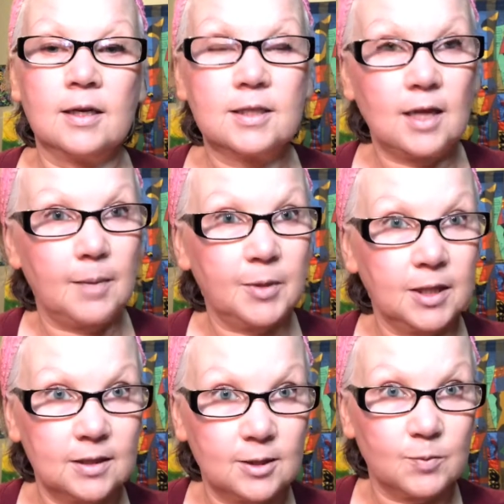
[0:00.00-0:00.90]
tapping
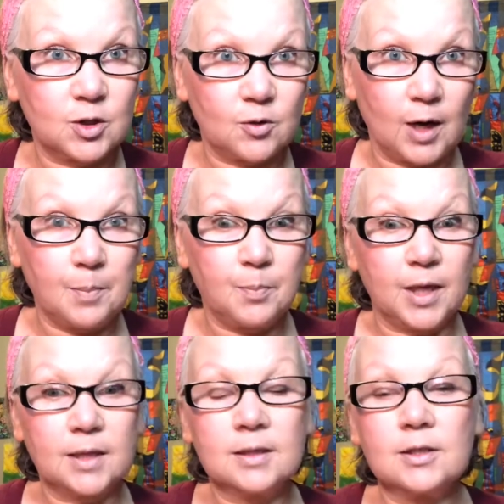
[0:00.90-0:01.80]
the subscribe
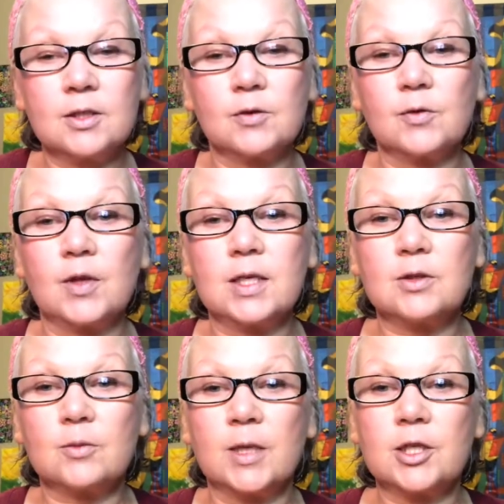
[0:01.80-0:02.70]
button. So thanks
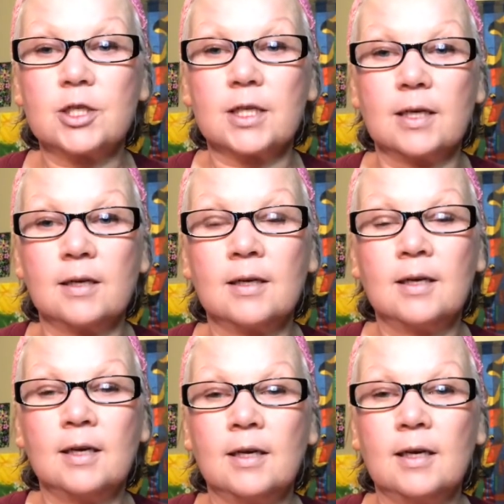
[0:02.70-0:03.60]
so much, and
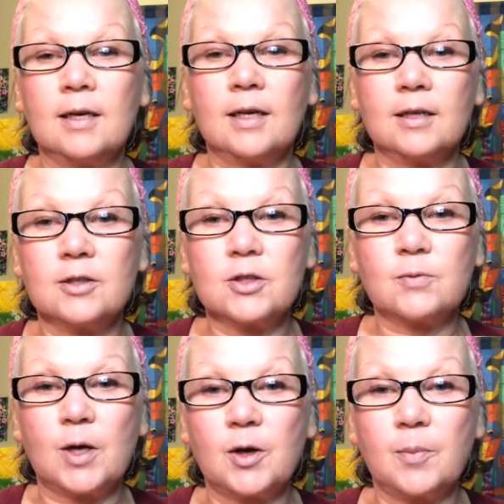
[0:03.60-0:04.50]
again, just
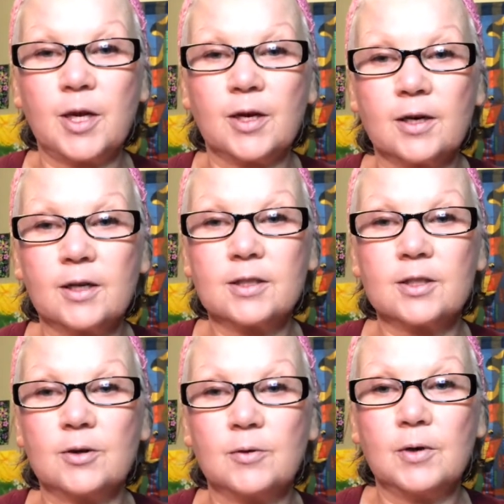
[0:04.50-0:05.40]
welcome here.
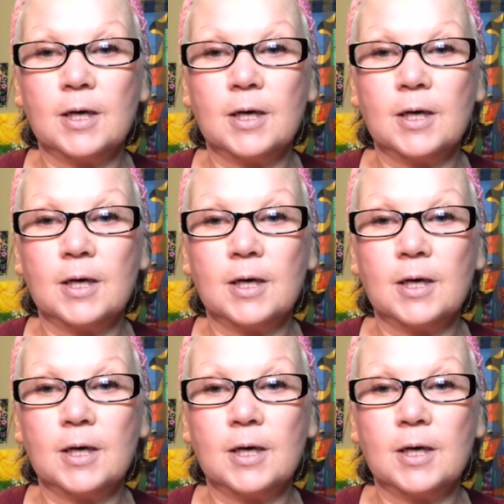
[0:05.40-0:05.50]
So